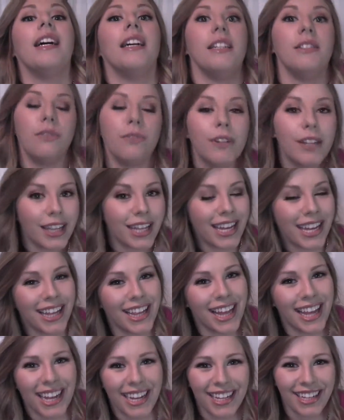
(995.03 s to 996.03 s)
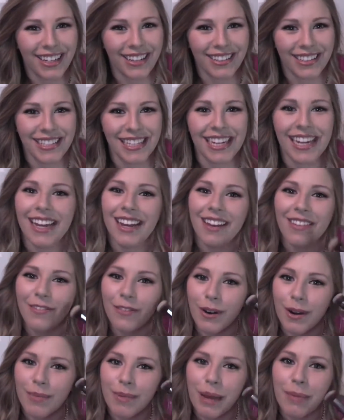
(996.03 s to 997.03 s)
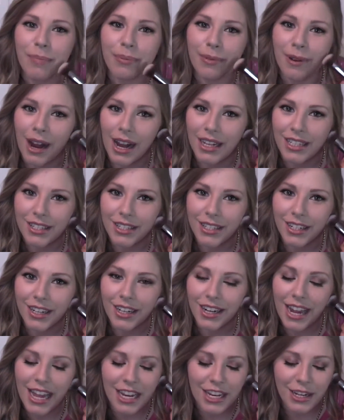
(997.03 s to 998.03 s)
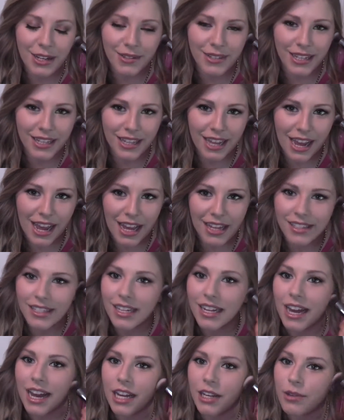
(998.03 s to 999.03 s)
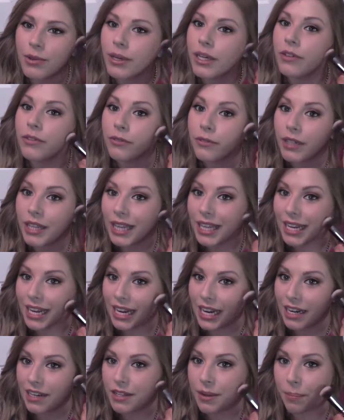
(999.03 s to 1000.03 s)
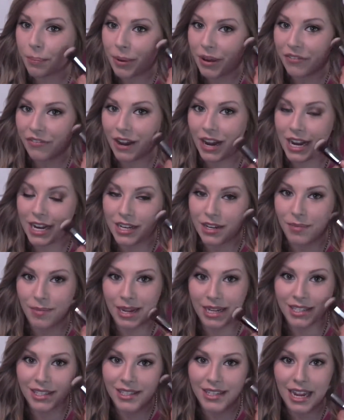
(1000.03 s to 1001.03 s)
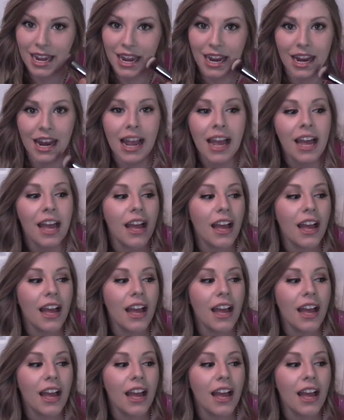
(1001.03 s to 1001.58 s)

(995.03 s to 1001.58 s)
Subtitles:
I really like using it for my bronzer and using that as a contour and really getting to buff it into my skin.